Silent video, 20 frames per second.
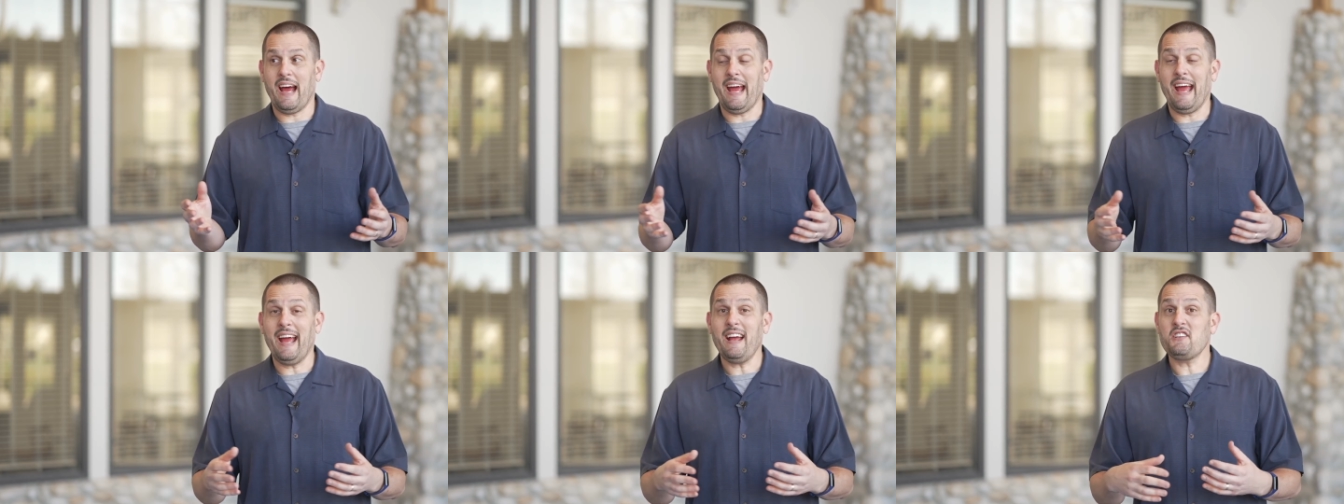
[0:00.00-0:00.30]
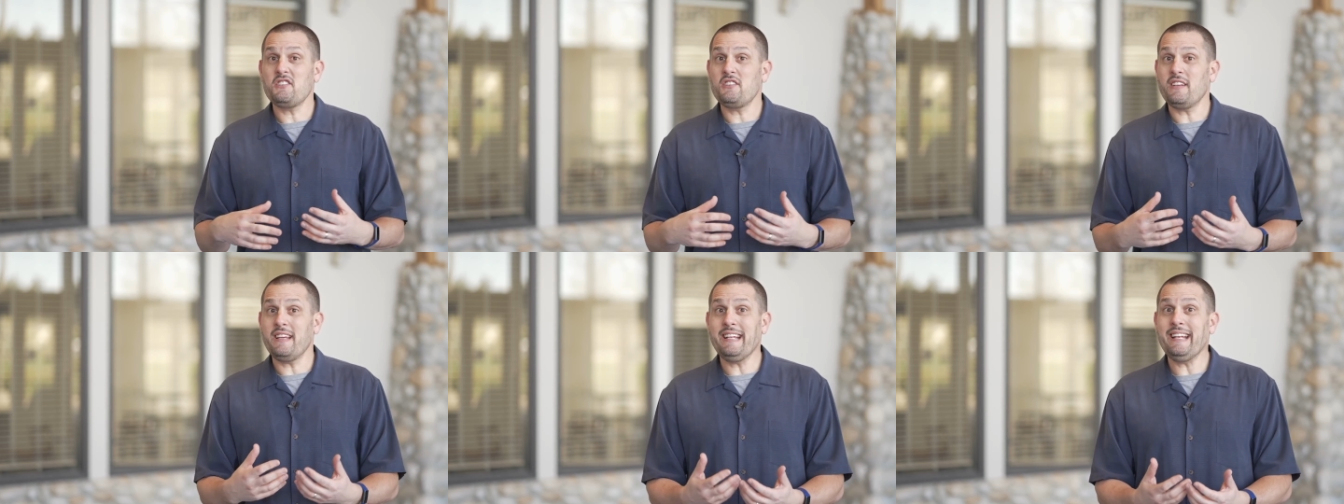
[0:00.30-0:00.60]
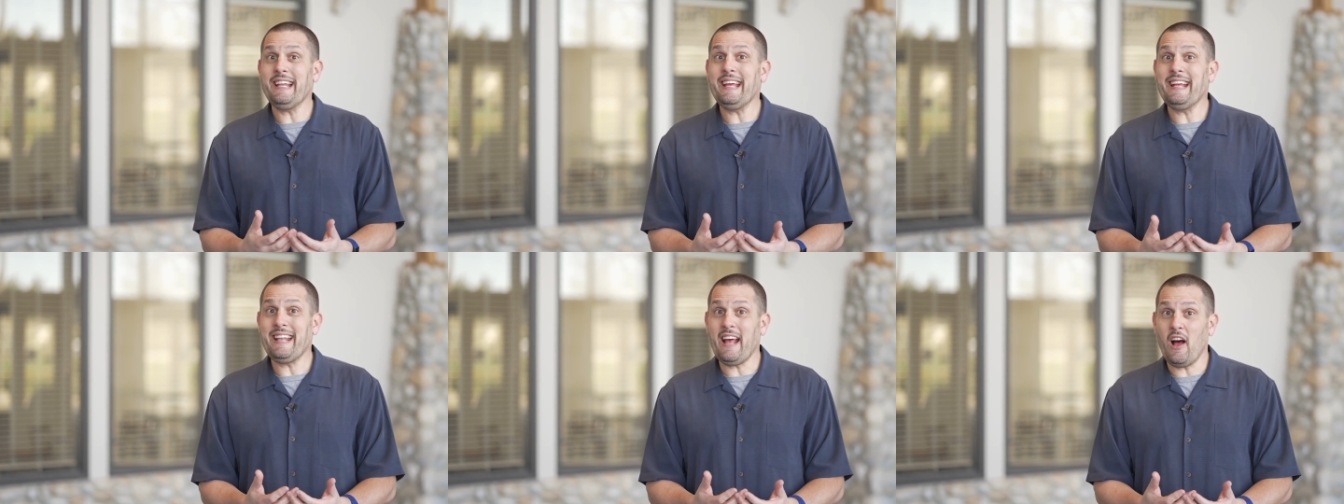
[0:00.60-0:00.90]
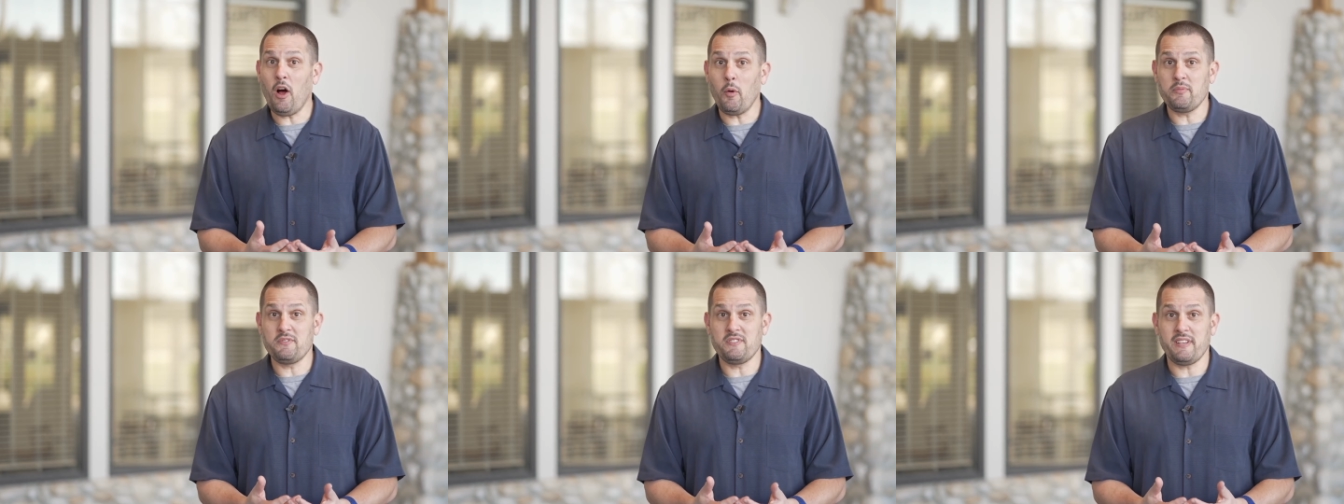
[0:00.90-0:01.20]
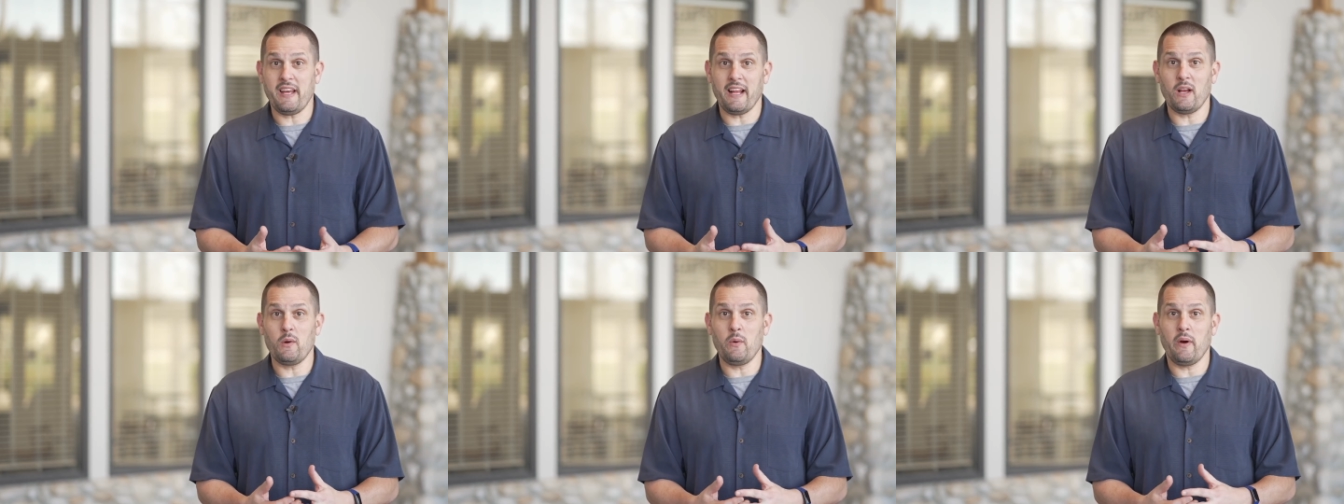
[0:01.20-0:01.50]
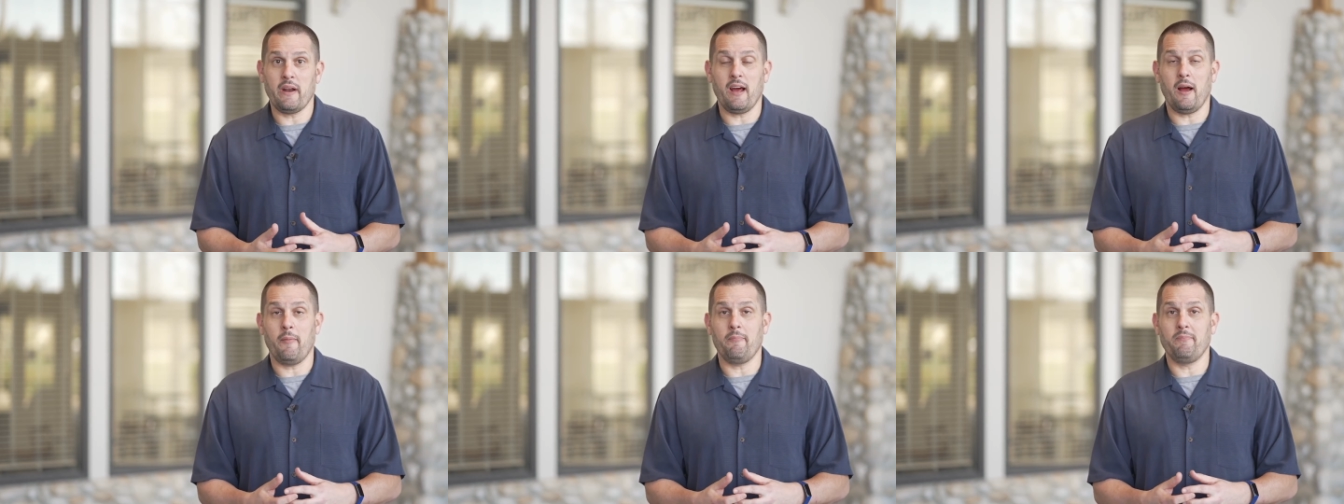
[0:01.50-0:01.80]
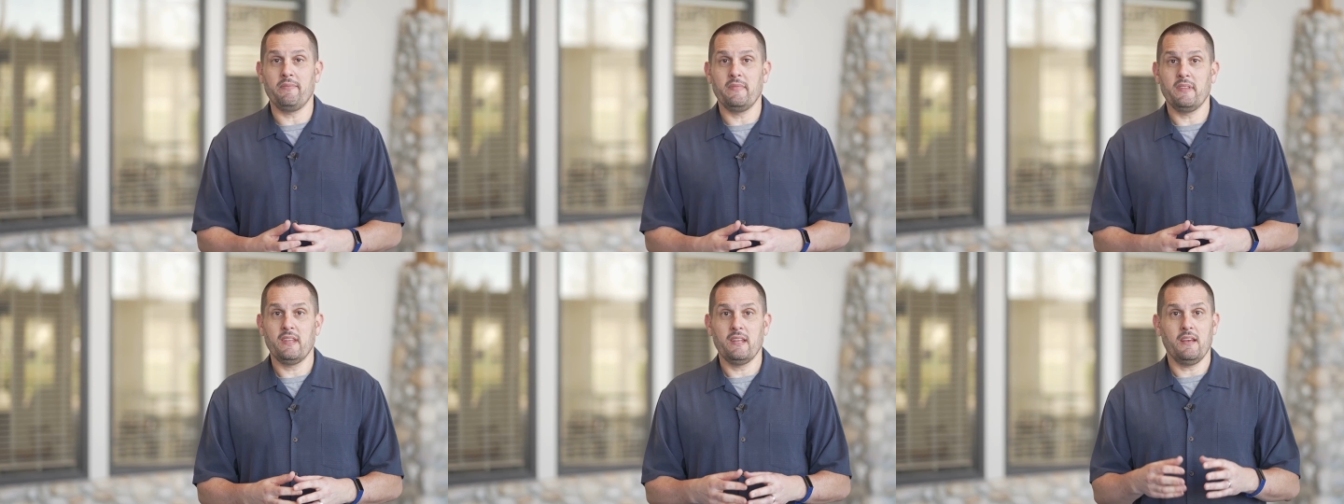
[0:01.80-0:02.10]
I actually need help setting one
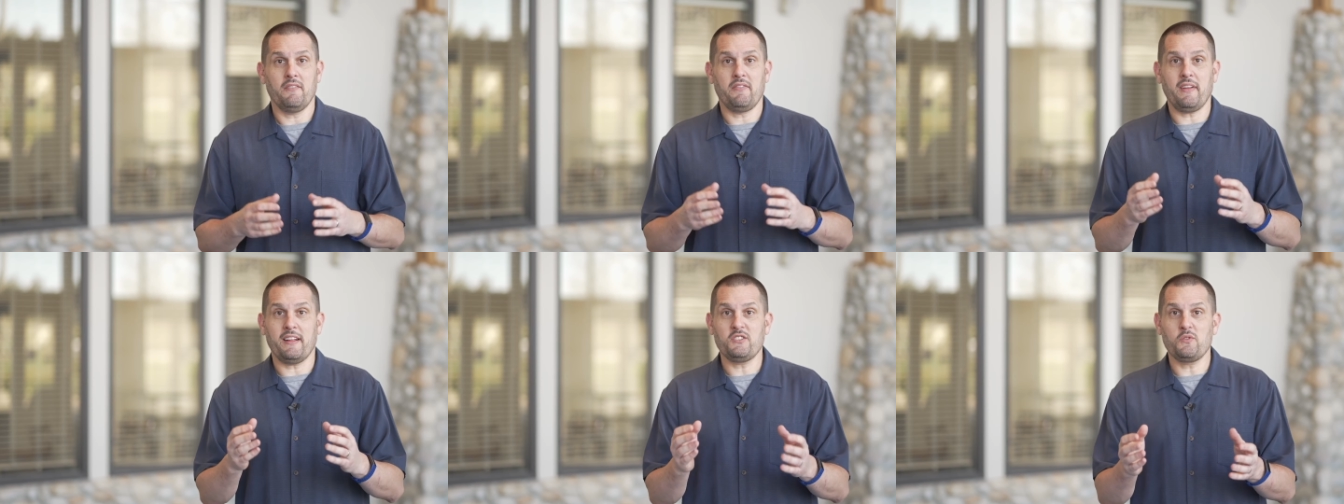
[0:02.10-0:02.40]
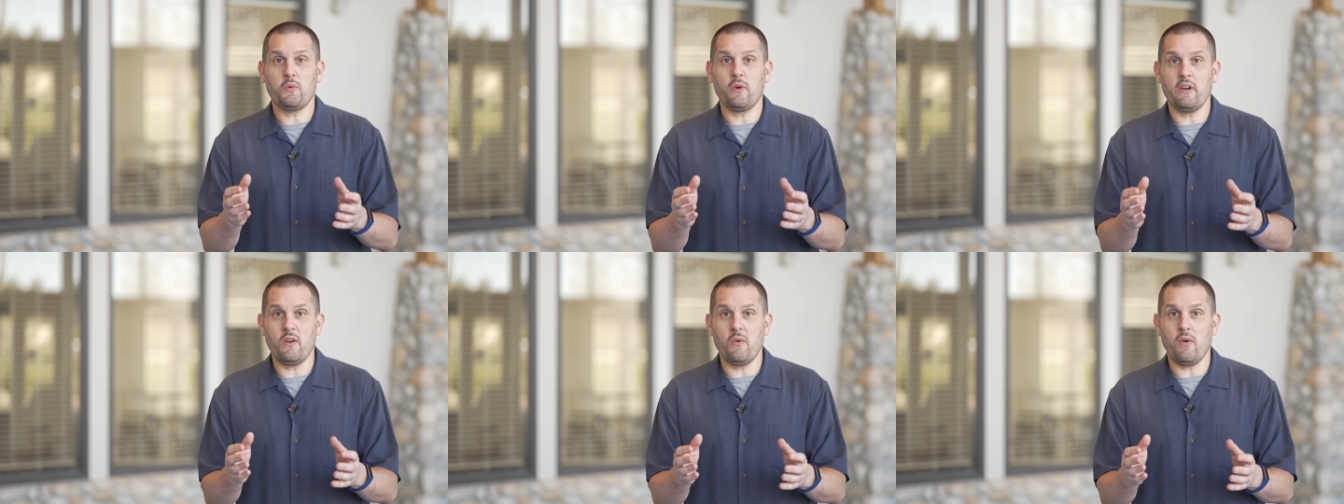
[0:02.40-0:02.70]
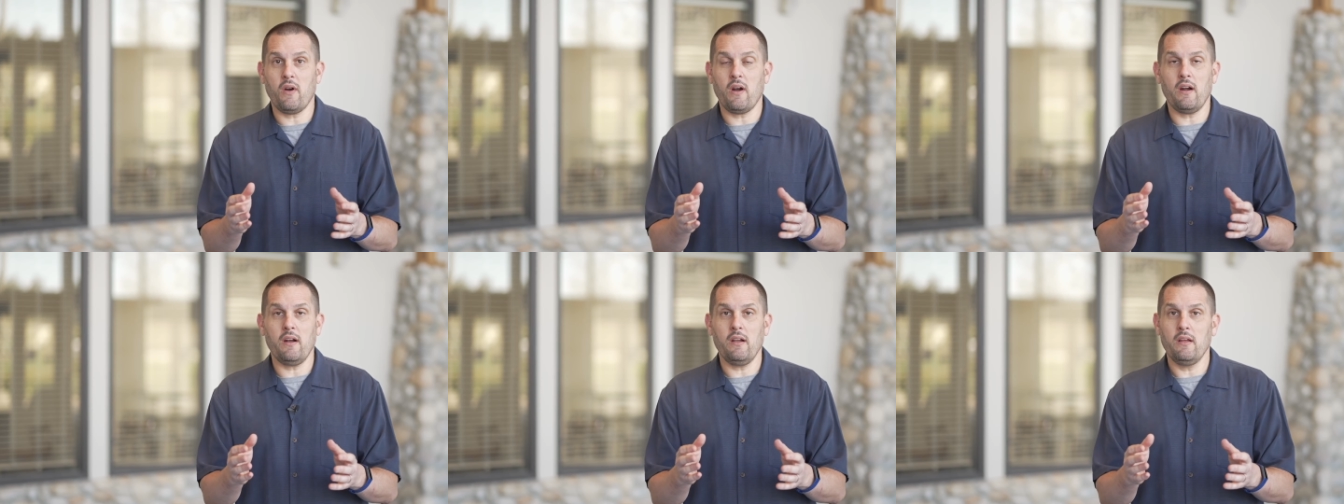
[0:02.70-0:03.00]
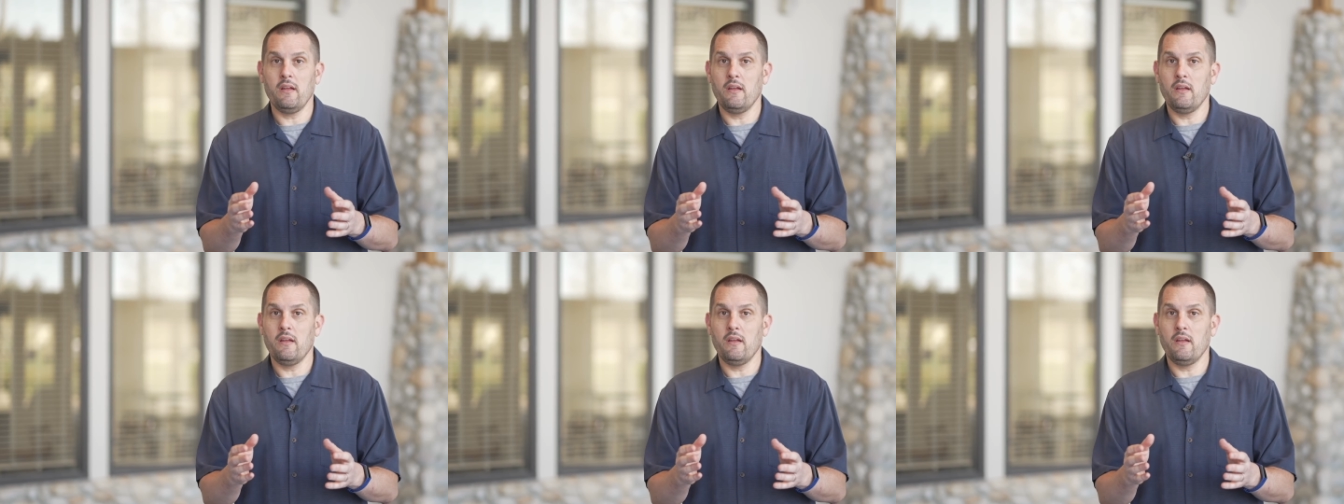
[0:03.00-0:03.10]
up. If that's where you are,